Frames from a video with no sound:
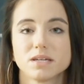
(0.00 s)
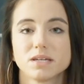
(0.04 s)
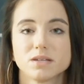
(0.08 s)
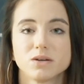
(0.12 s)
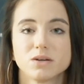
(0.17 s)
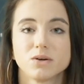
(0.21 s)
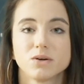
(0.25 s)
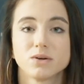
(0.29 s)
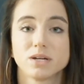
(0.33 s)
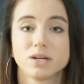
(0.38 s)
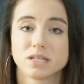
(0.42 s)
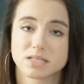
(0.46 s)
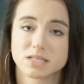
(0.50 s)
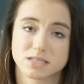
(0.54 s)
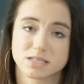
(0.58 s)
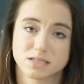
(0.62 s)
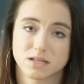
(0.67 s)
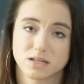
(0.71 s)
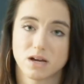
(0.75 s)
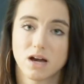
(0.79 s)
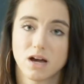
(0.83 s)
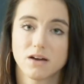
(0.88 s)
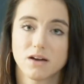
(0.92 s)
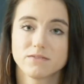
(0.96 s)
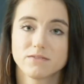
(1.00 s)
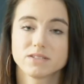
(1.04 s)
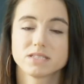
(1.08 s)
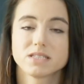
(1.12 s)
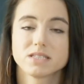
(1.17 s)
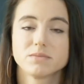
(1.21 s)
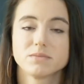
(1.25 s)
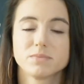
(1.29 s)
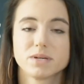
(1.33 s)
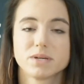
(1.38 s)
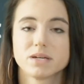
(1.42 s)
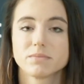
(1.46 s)
You know, it's
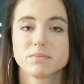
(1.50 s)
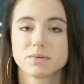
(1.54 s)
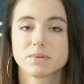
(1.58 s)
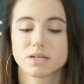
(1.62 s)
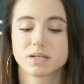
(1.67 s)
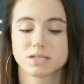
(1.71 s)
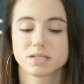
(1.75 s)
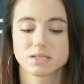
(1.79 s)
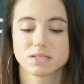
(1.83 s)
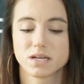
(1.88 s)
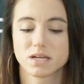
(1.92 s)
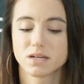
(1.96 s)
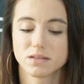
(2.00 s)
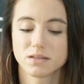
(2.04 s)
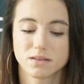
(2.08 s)
obviously big because,